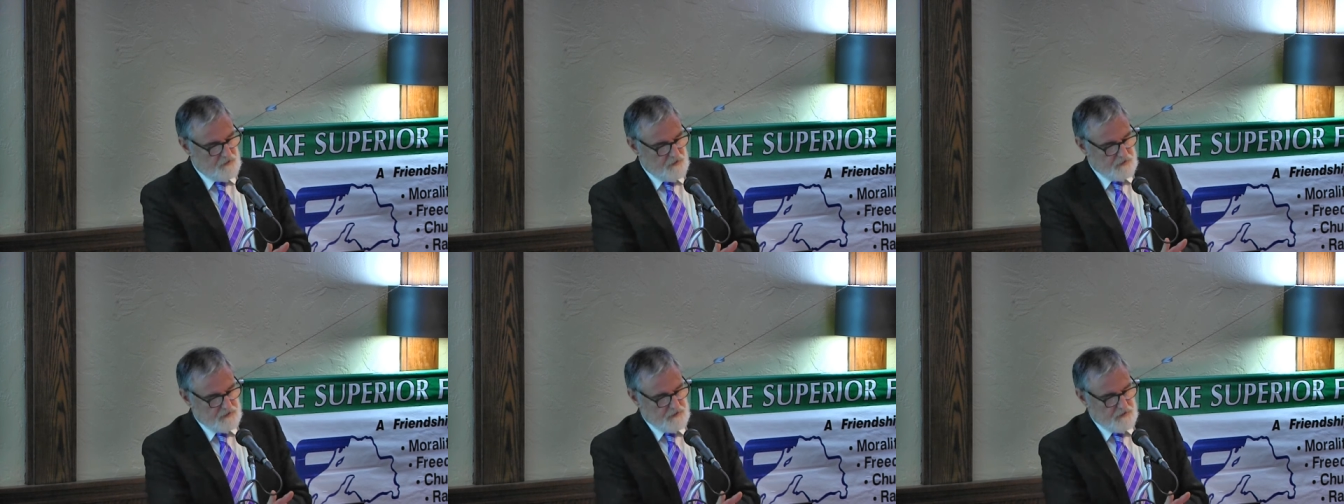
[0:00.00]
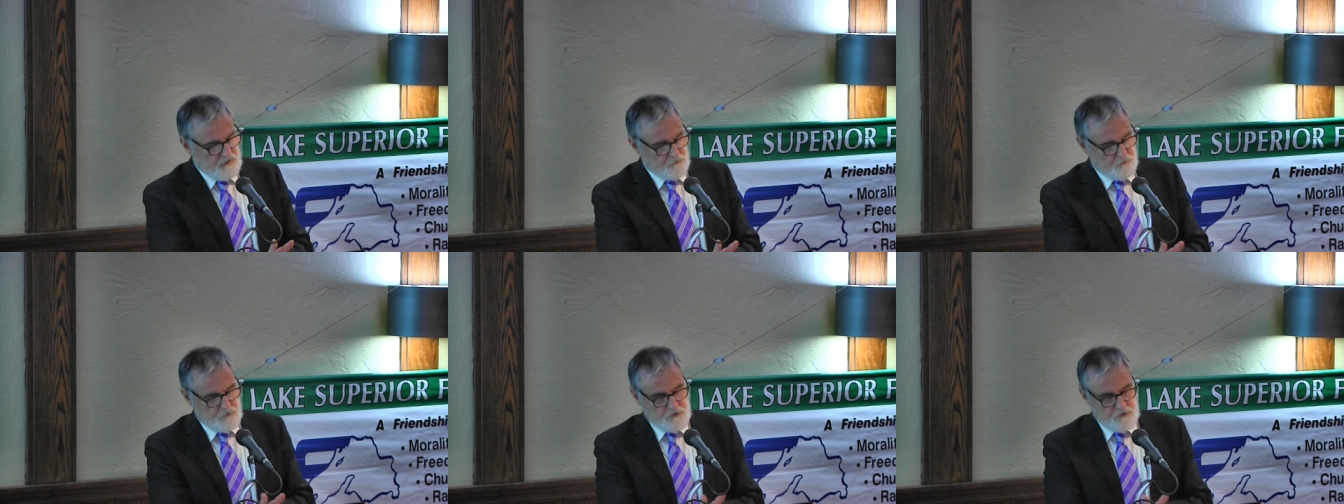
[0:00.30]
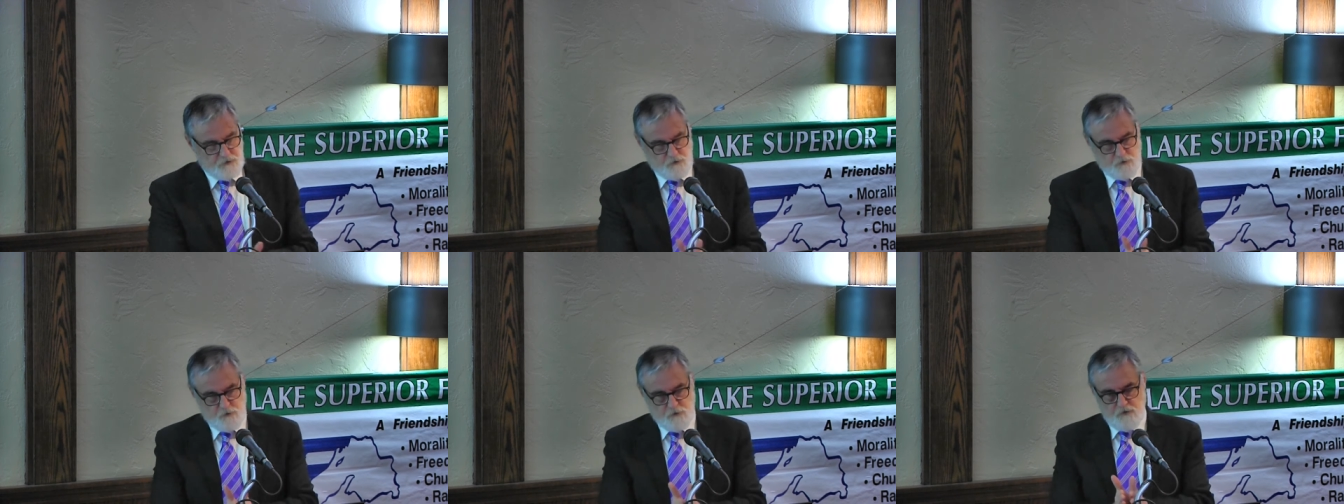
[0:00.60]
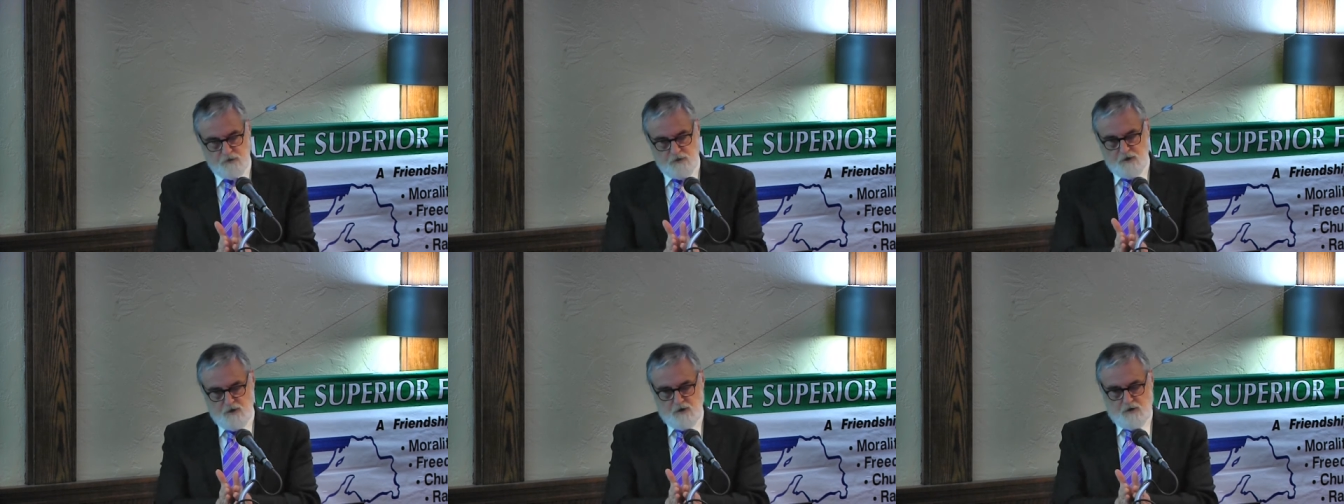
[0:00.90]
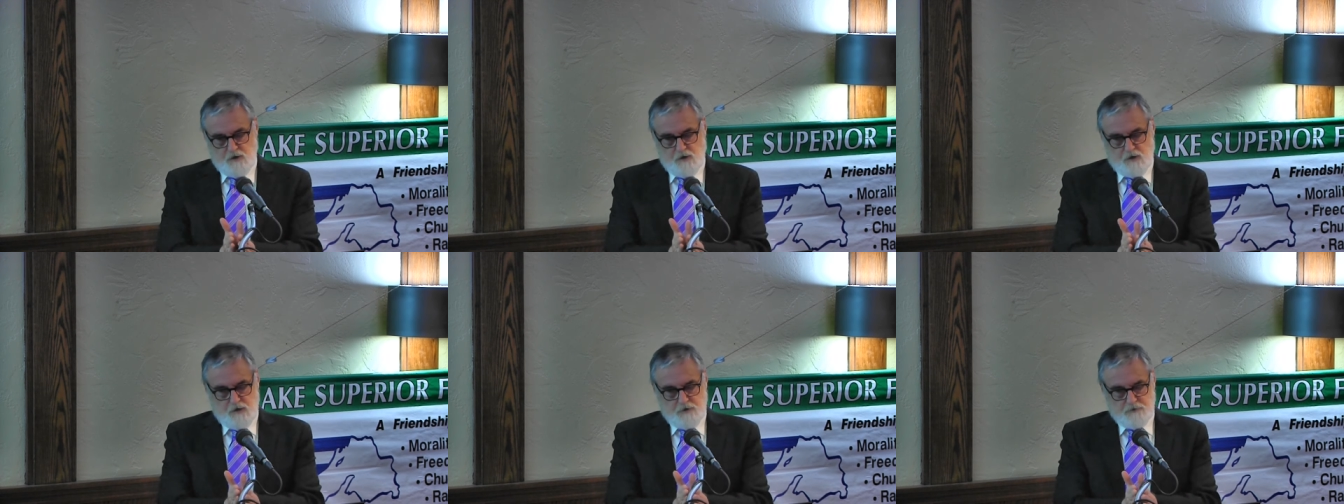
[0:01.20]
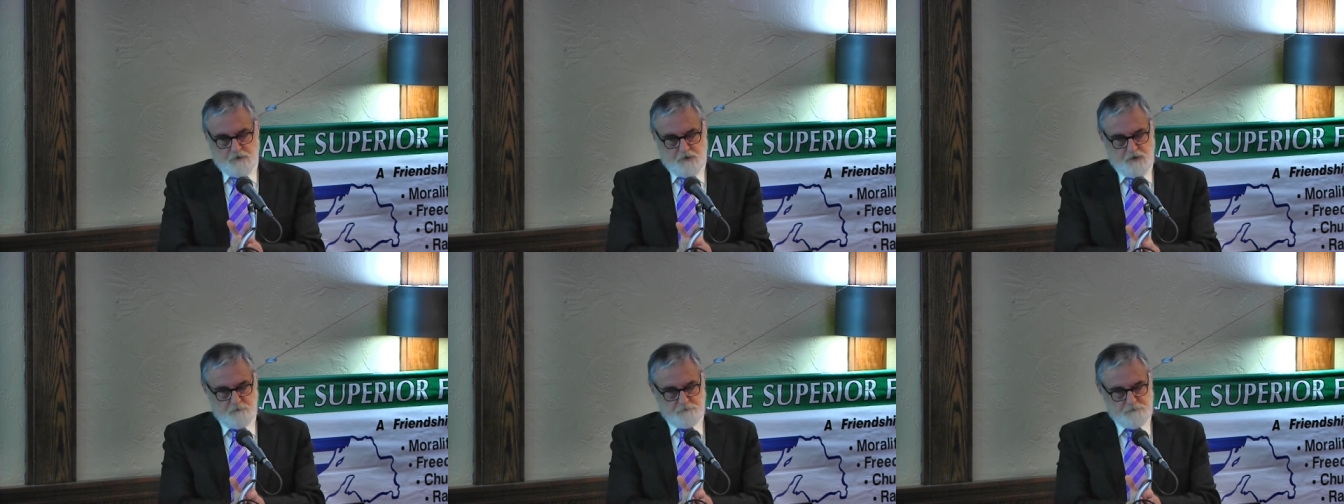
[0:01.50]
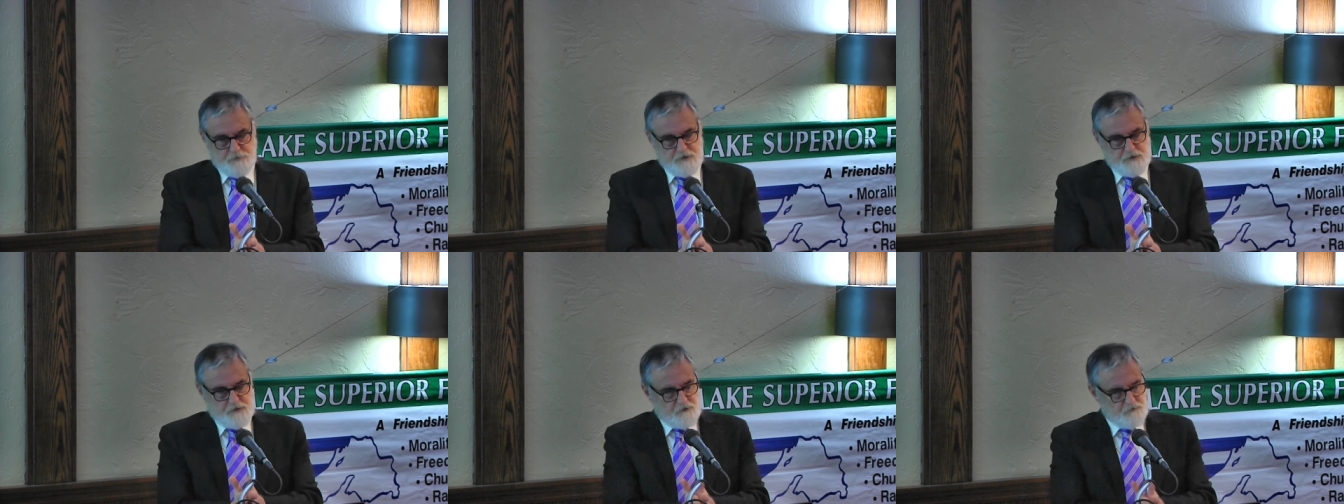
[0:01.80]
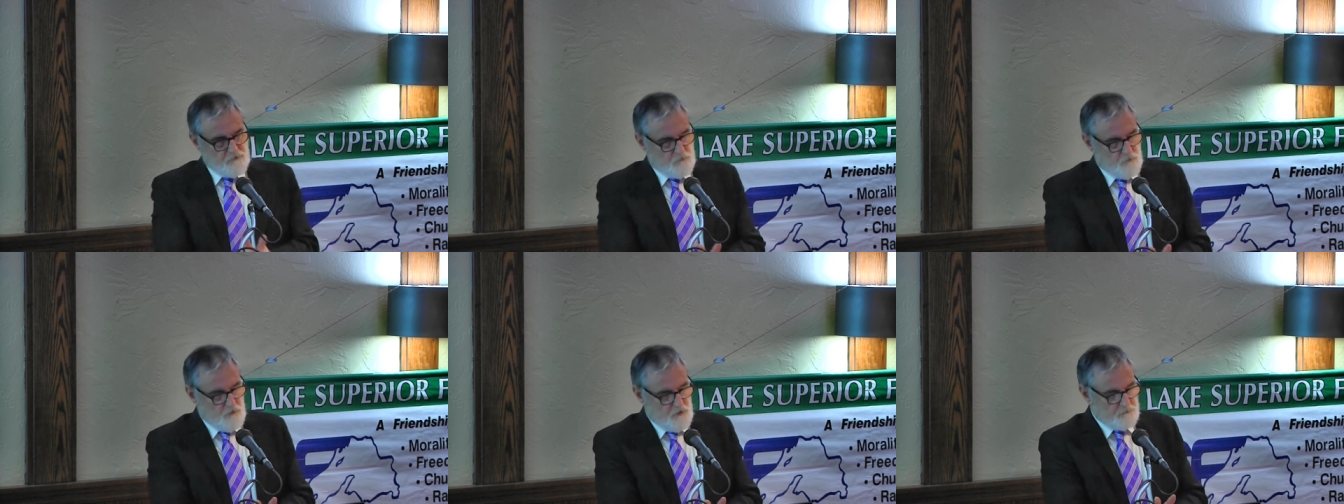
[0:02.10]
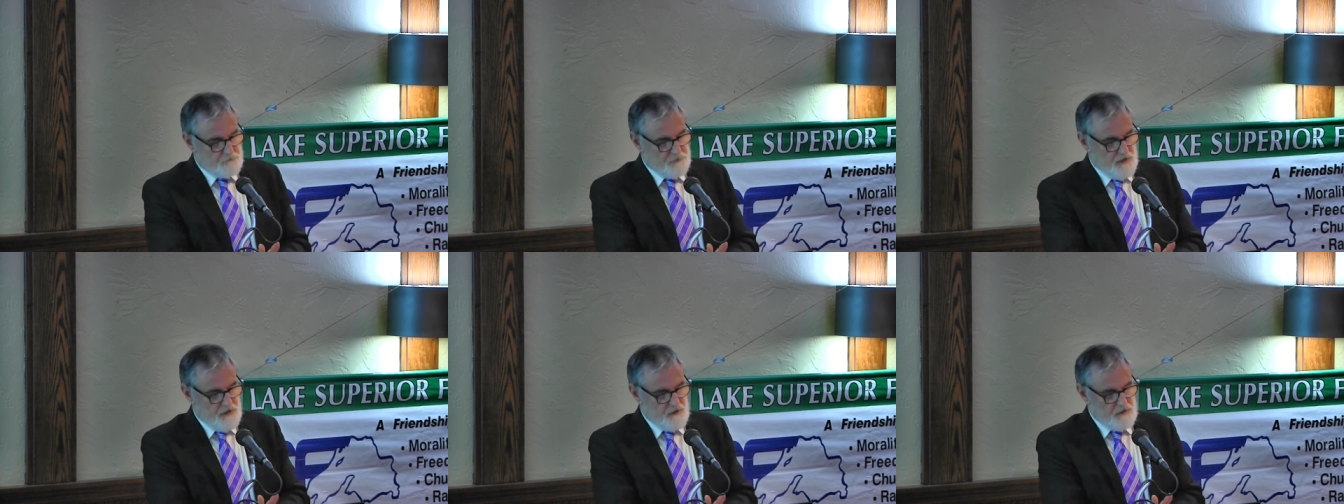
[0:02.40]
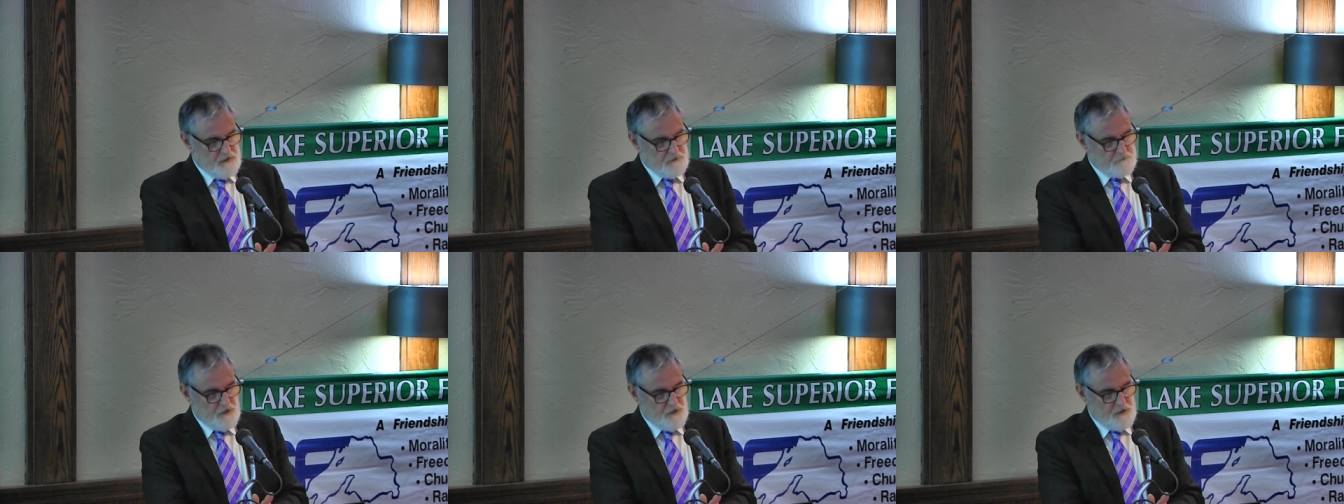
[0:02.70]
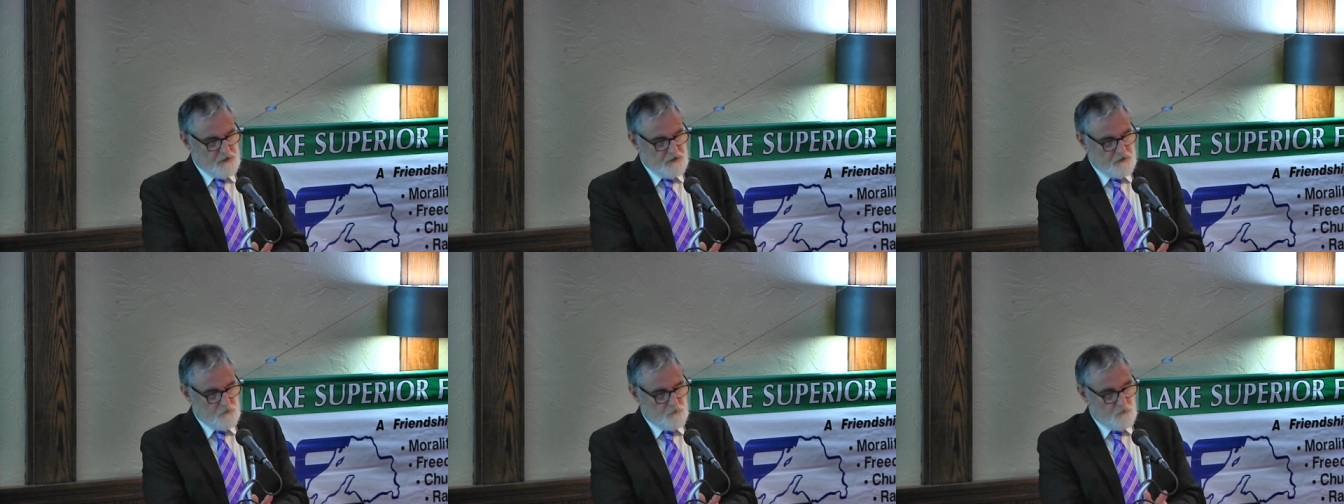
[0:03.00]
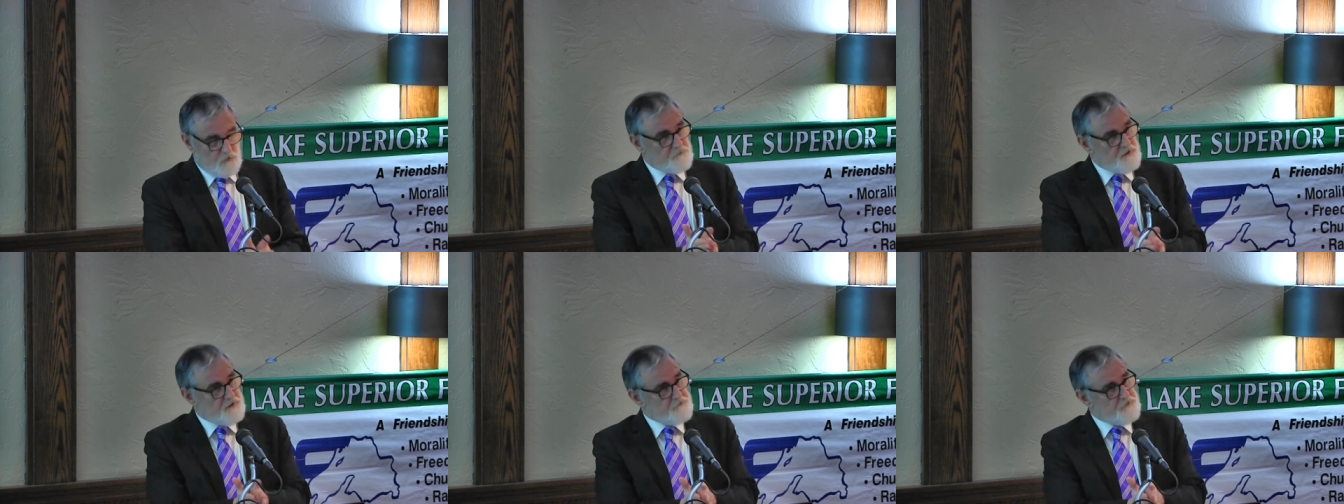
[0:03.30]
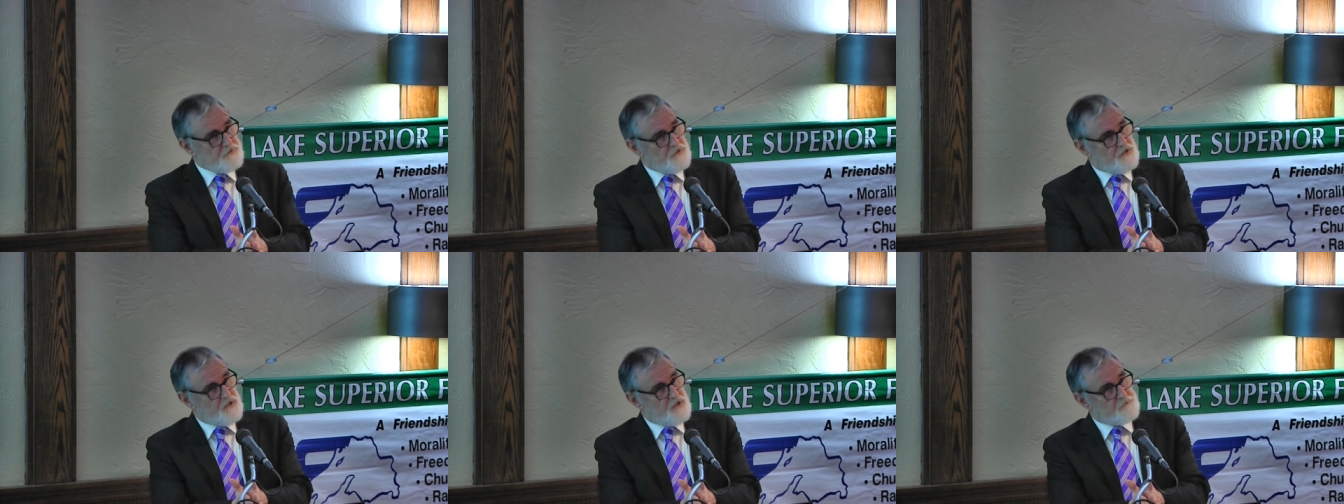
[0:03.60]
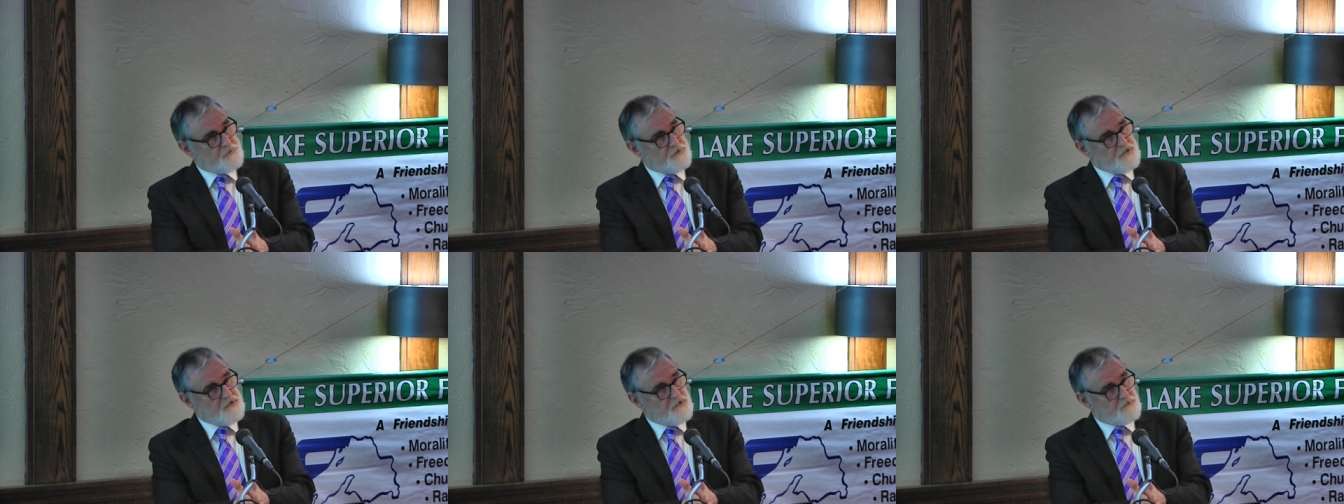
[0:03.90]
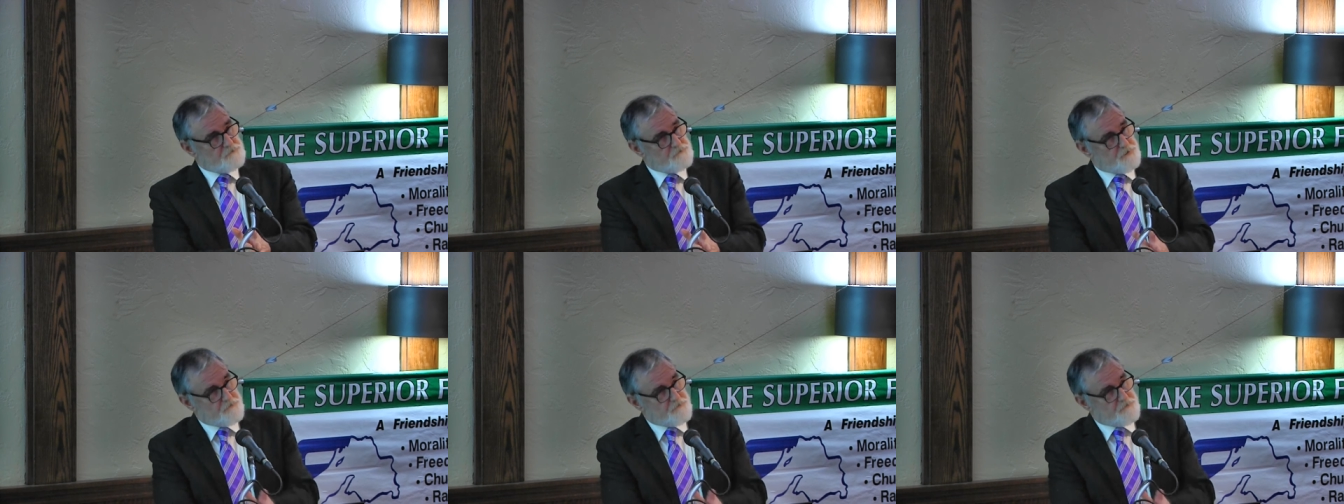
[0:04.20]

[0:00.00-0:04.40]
and get renewed. Uh, the company doesn't want to pay any money. Well, maybe the company can